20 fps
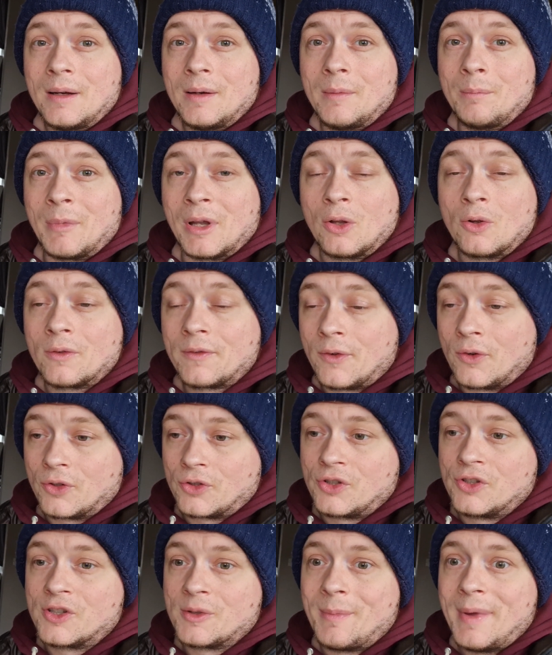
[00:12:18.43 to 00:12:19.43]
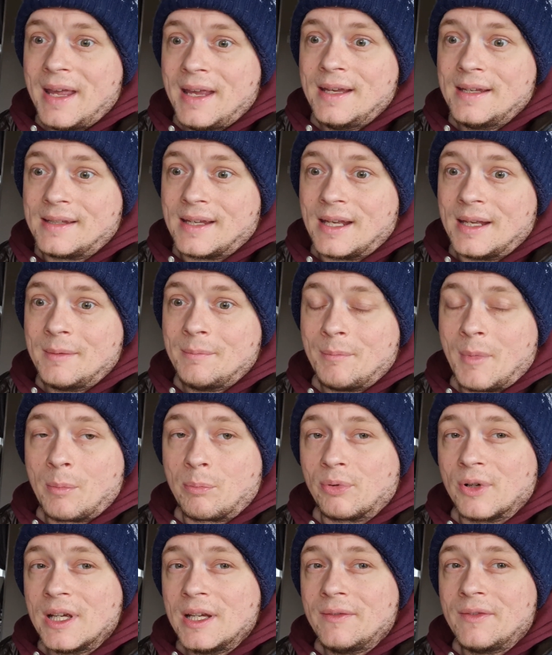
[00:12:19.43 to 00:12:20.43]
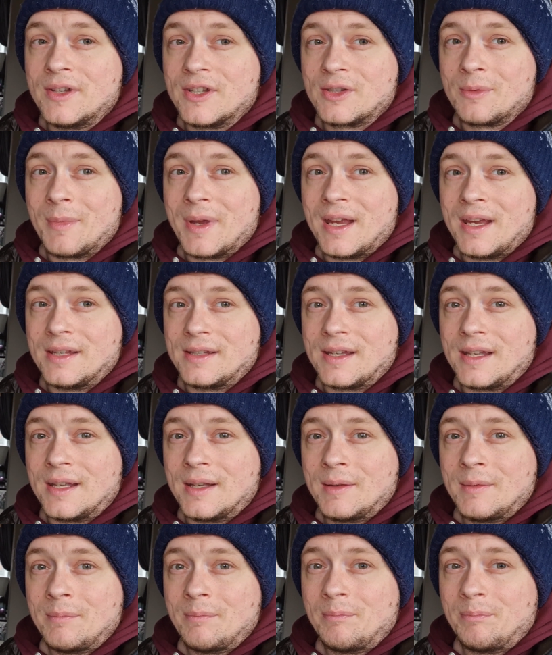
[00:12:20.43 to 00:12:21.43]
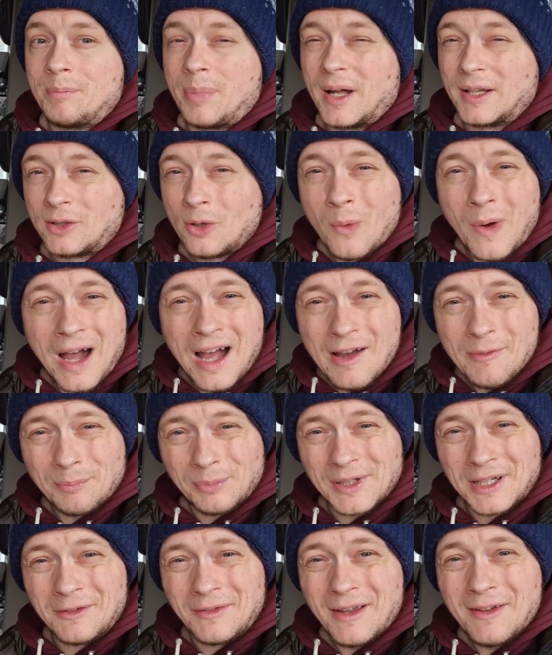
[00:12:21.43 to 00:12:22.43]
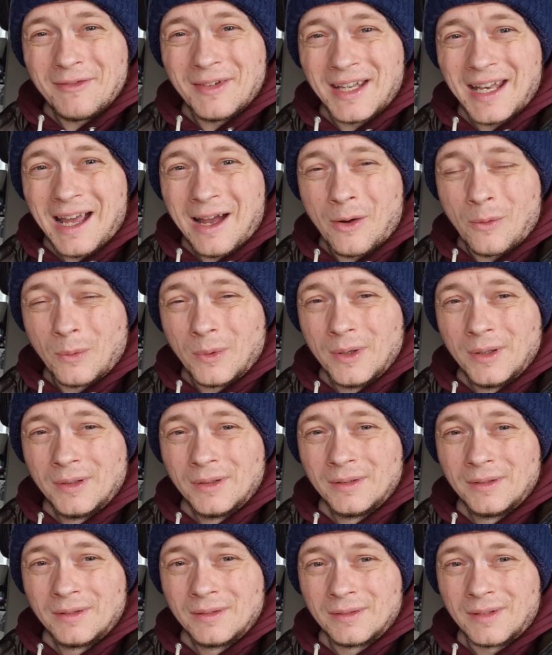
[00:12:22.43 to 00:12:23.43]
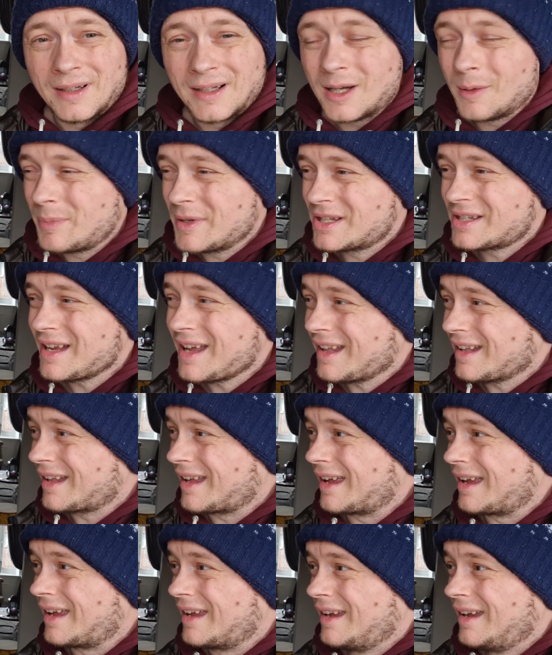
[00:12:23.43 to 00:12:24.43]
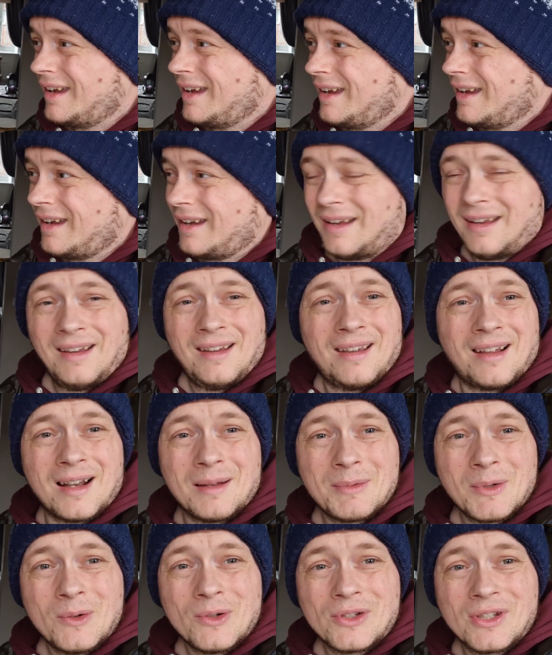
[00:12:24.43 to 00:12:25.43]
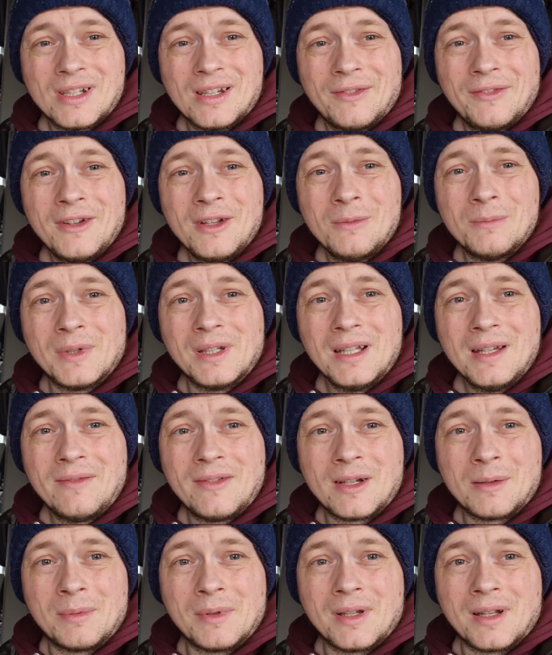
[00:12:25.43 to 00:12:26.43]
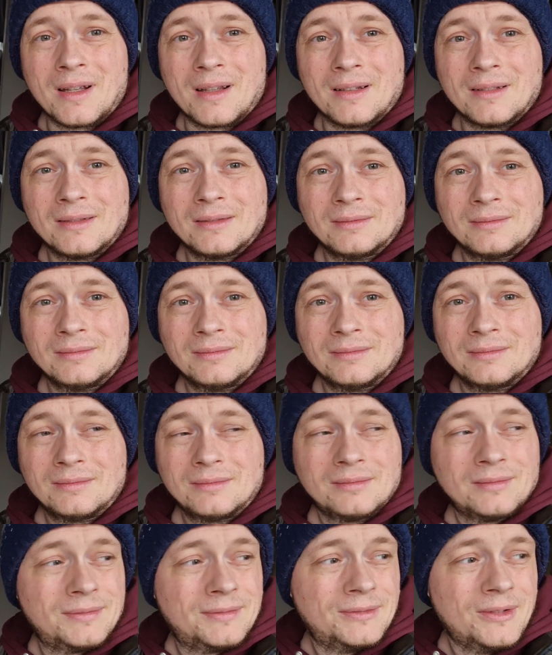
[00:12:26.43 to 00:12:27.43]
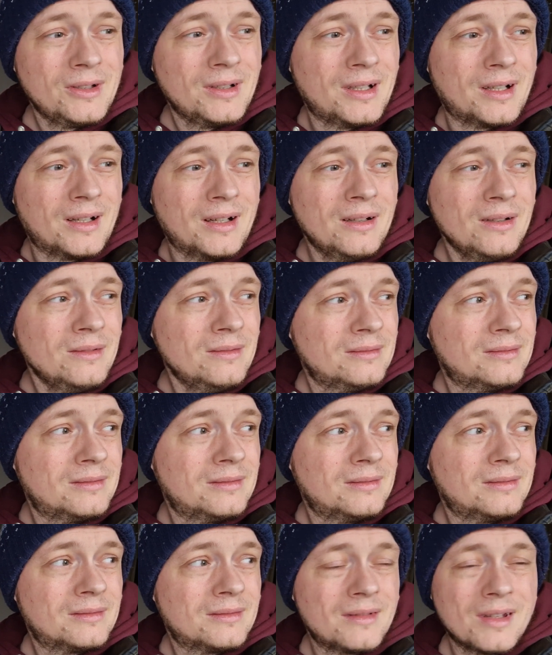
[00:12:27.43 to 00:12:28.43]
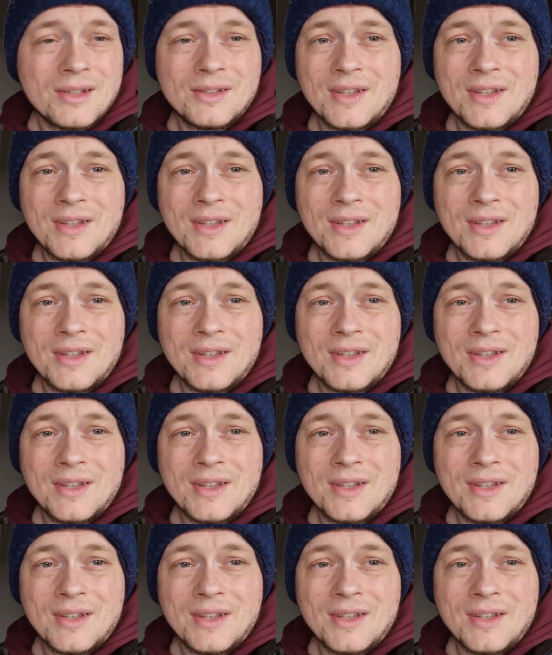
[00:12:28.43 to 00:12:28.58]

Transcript: My lung function's amazing. My breathing's amazing. But I don't half breathe heavy now. Like I'll be sat there and I'll be watching a film with Liv and I'll be like, fucking hell, there's